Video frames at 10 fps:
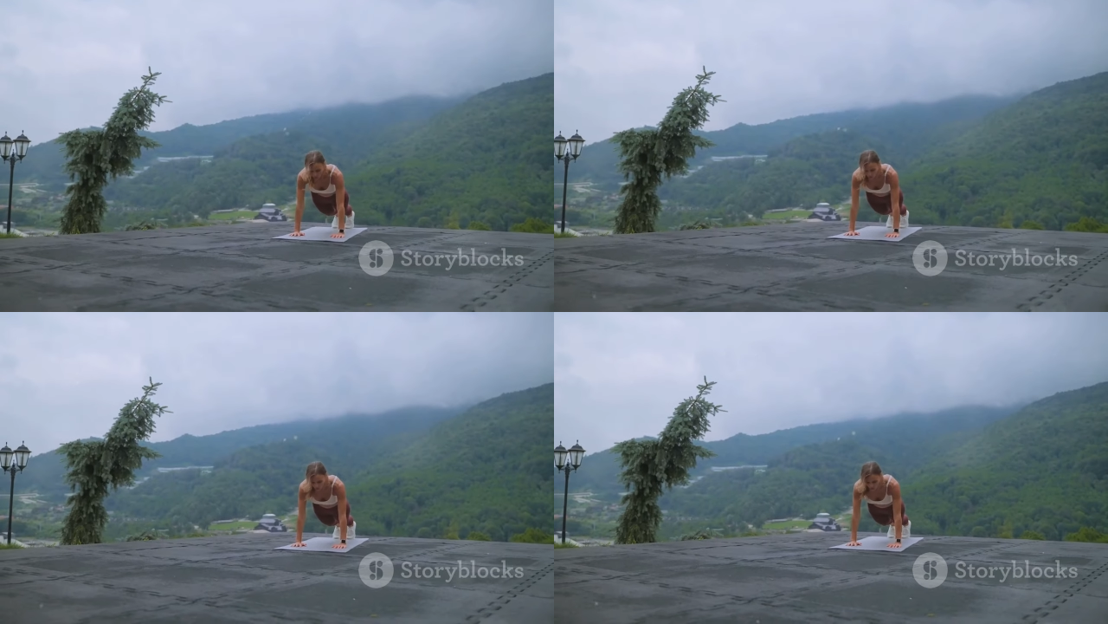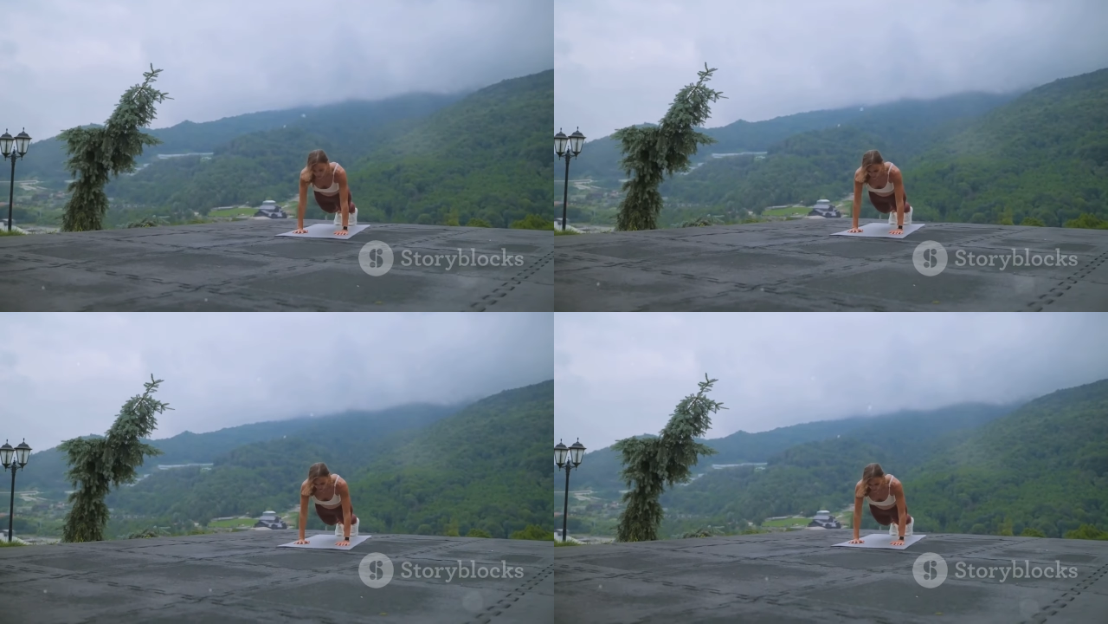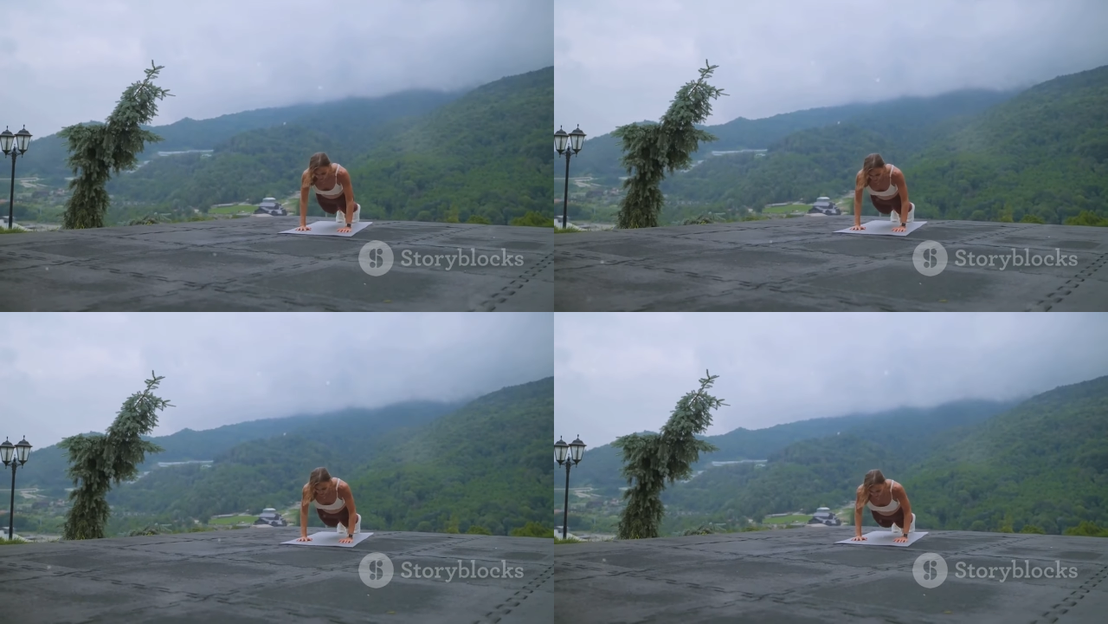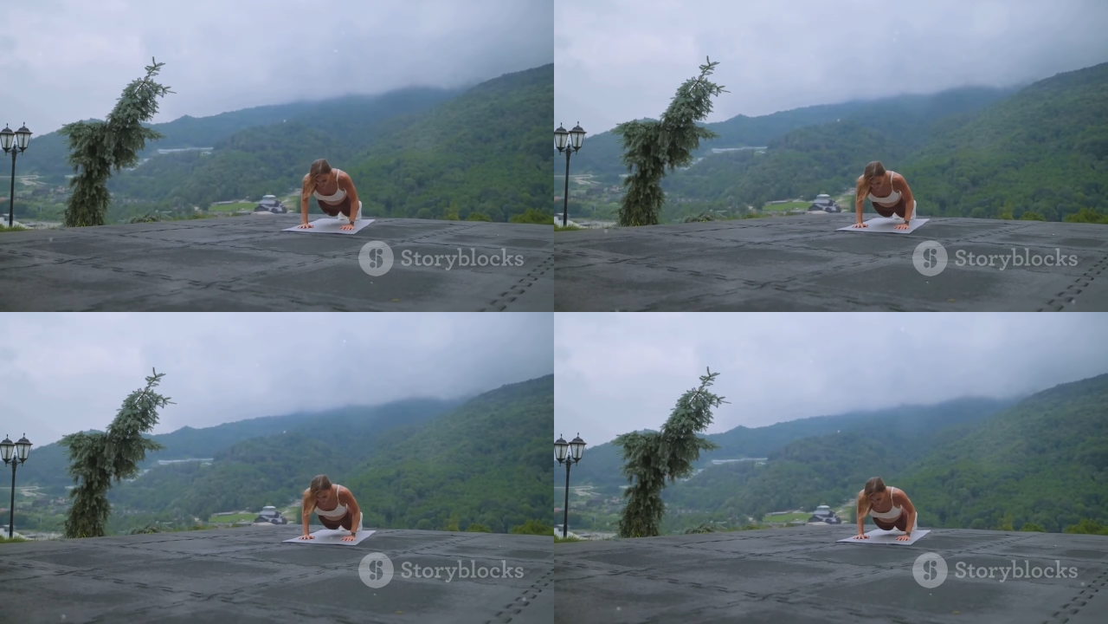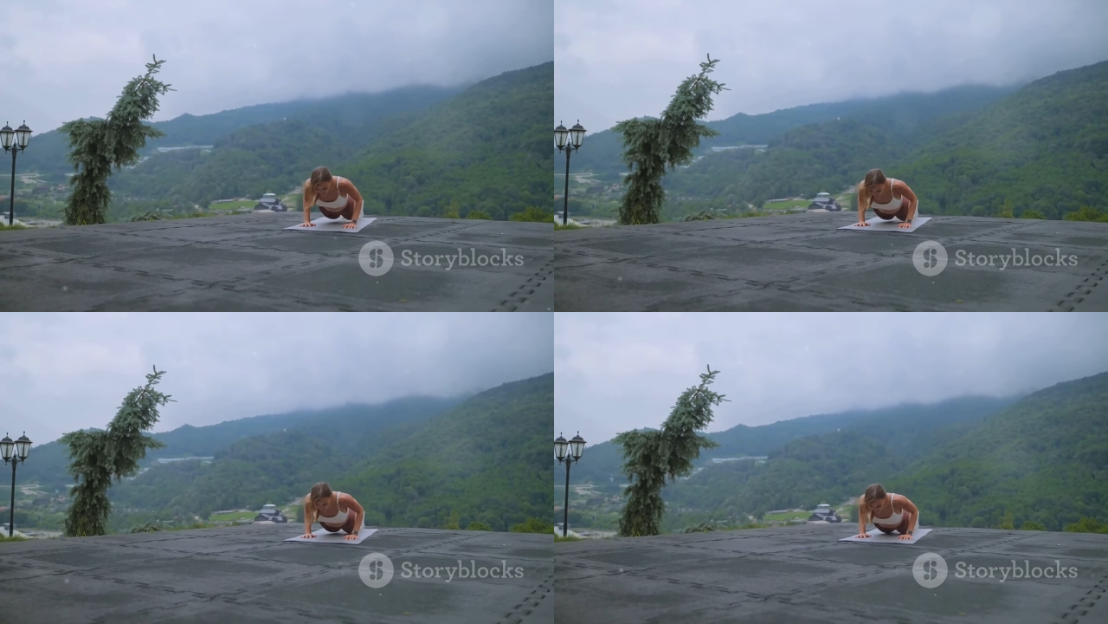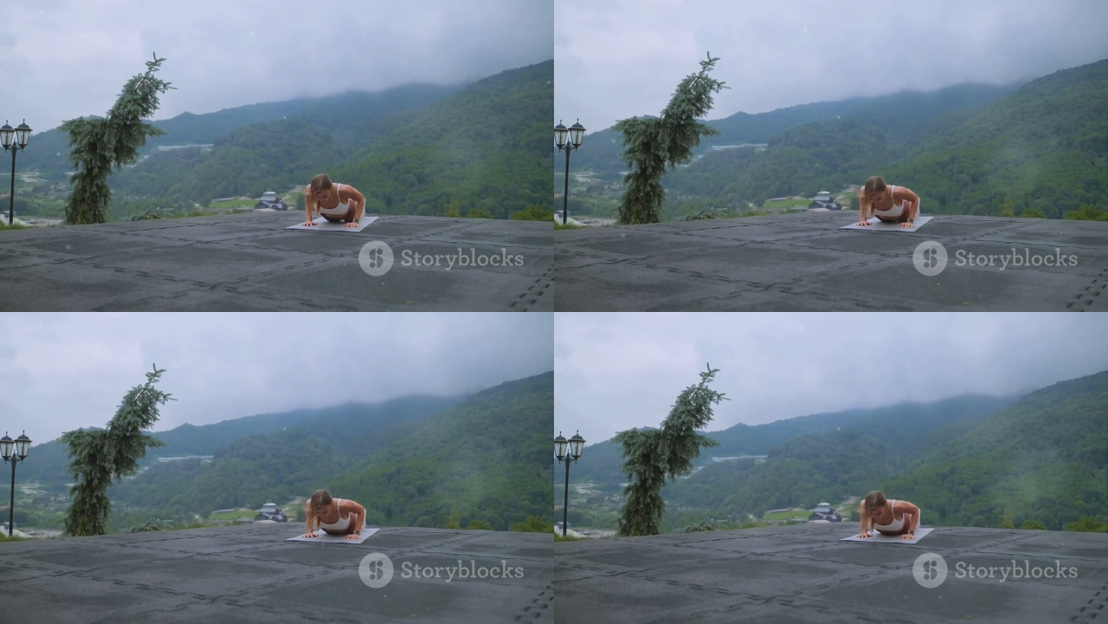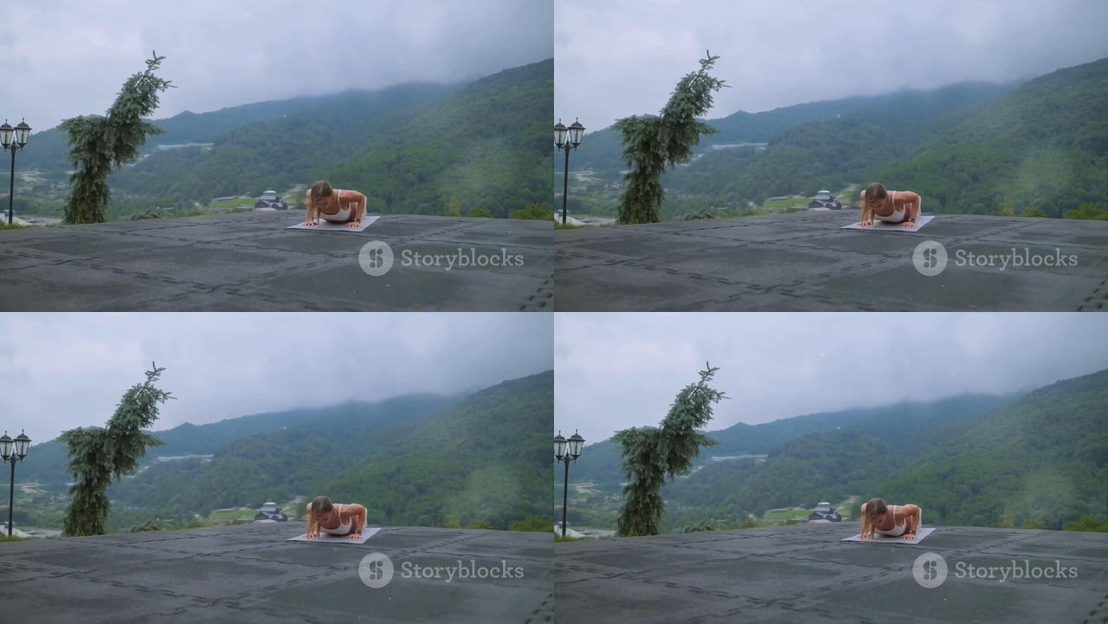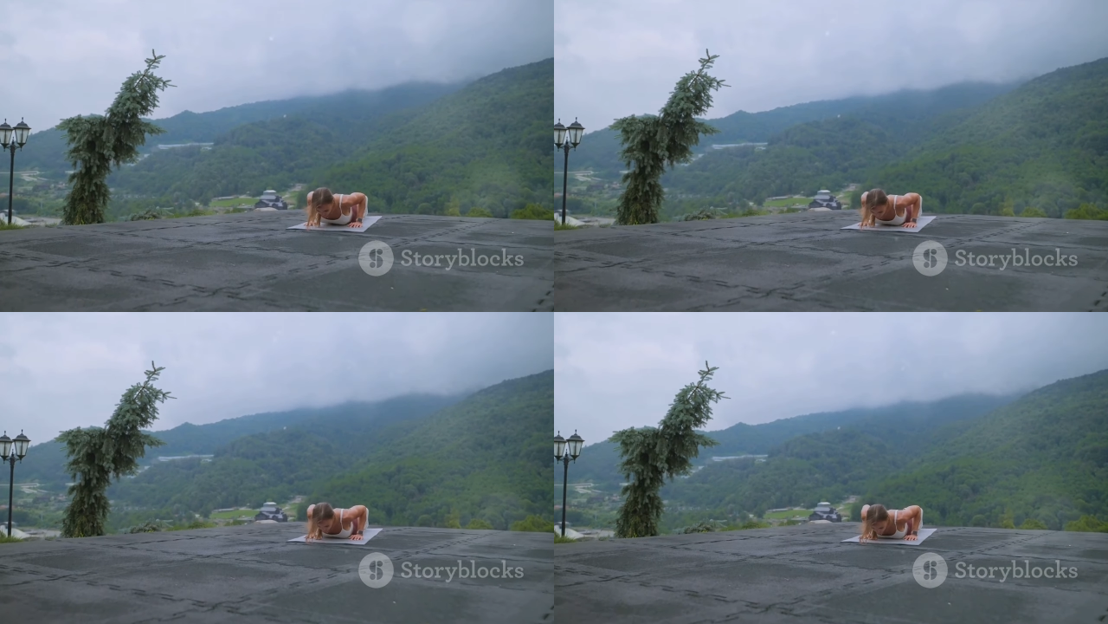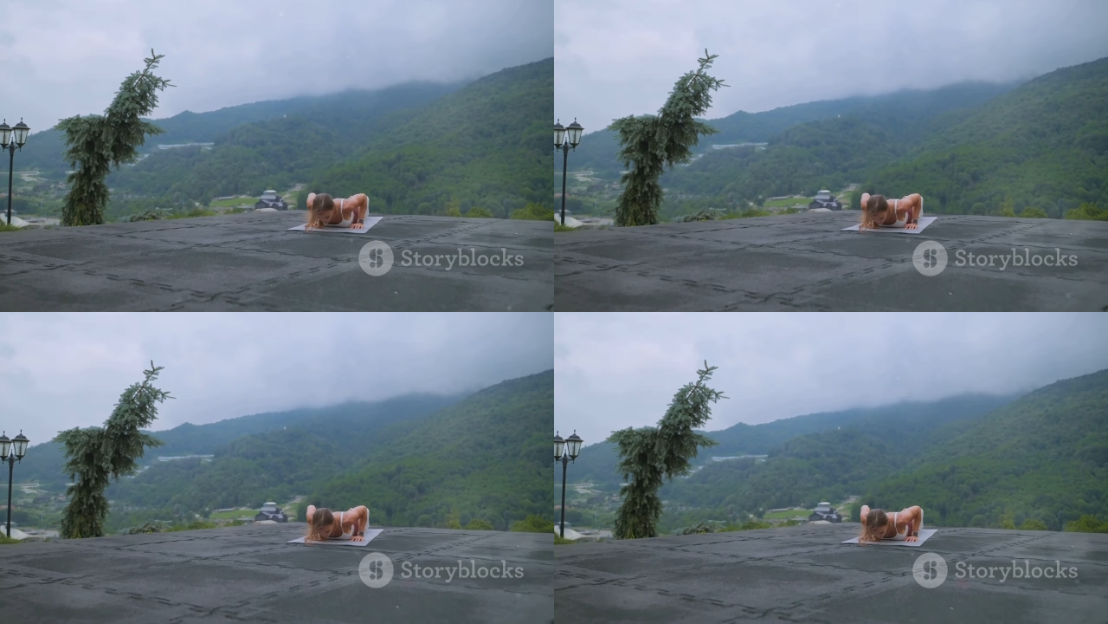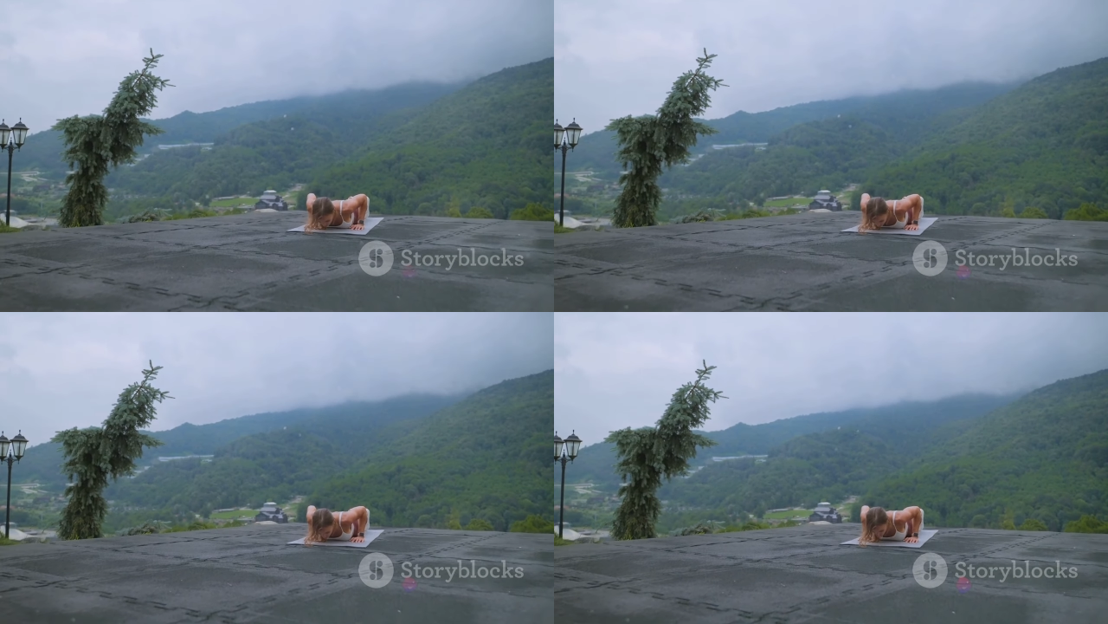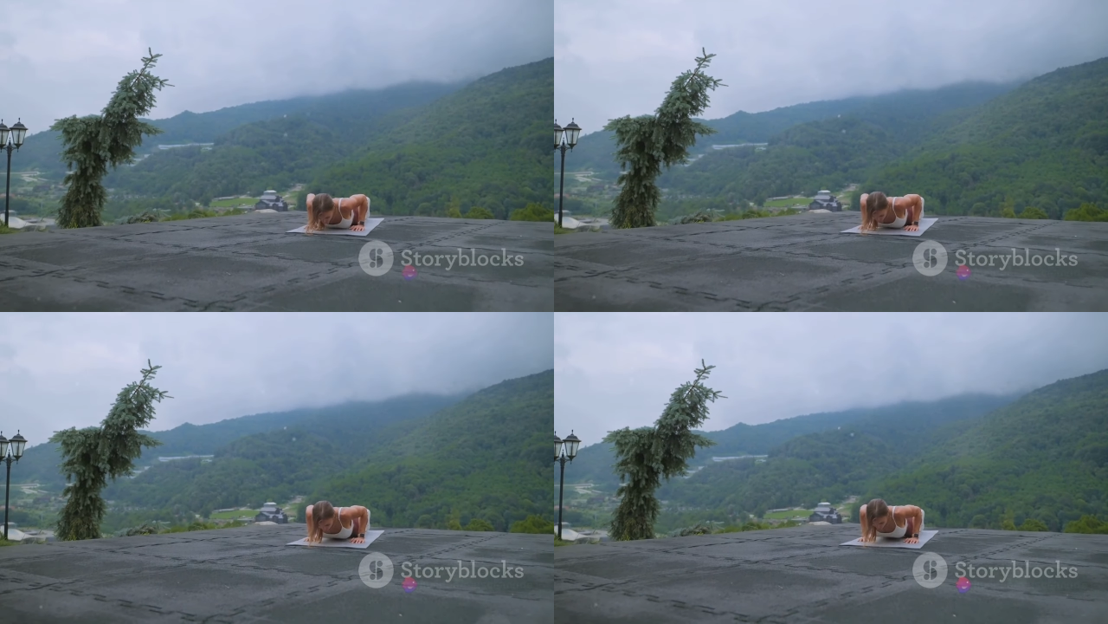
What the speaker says: [unreadable: no face in view]